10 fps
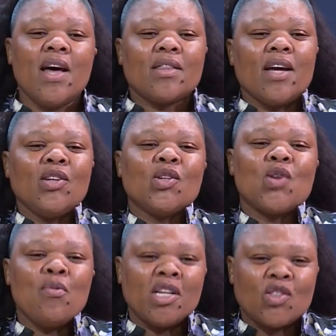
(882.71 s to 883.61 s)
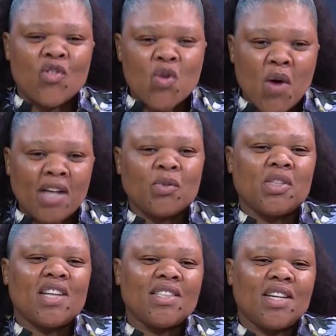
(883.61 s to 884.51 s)
Thank you so much, viewers.
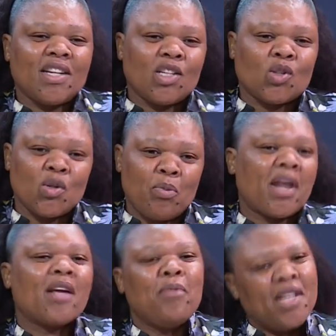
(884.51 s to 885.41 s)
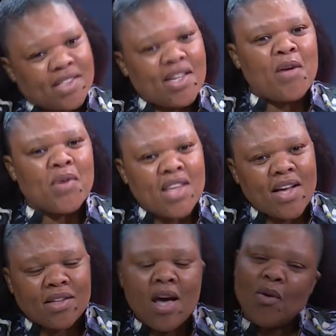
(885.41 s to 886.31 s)
We shall take a short break. Please stay with
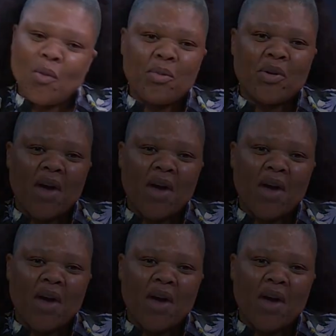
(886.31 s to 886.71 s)
us. We'll be